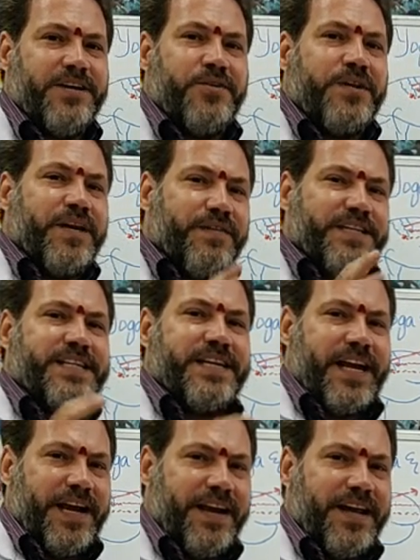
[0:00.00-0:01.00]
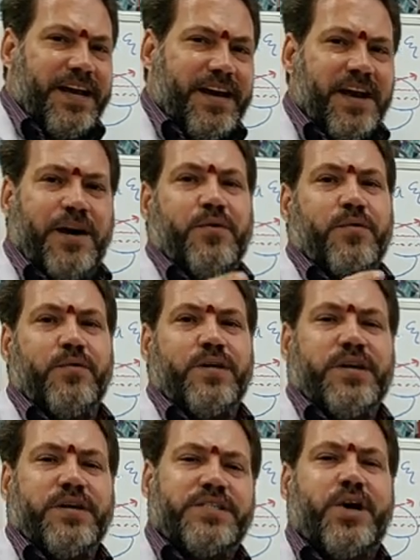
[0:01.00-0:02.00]
to give us an idea
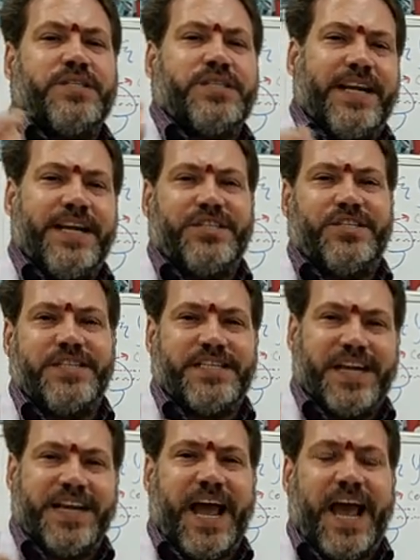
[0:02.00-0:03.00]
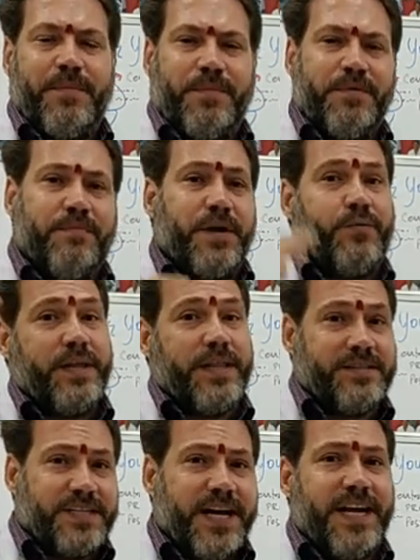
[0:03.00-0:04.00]
how cross connections can happen
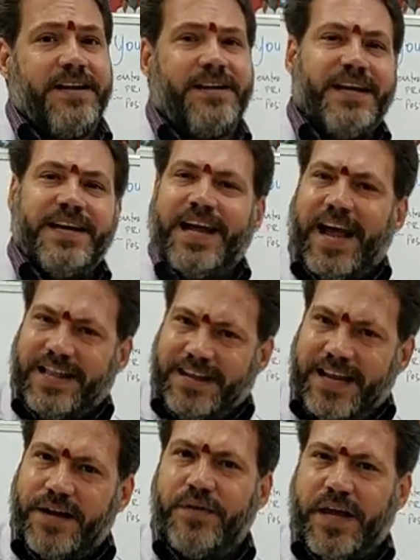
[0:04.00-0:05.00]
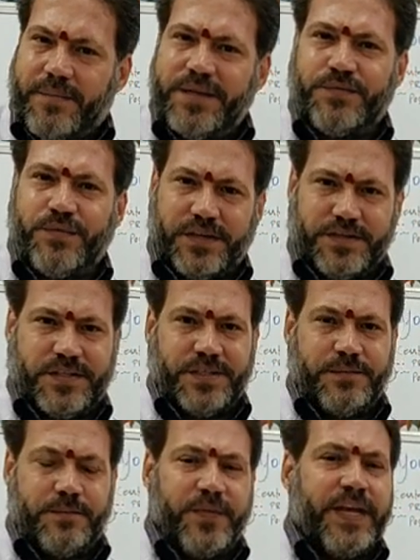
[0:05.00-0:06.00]
between the right and the left
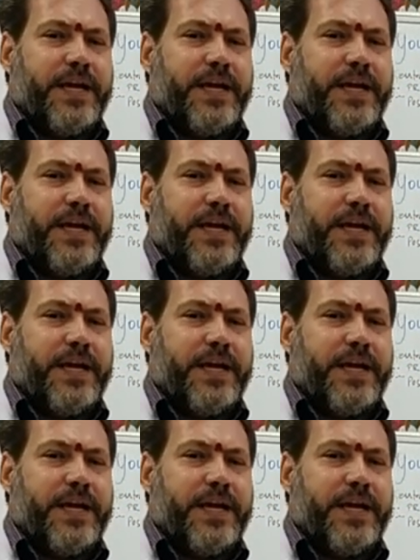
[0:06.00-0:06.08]
hemispheres.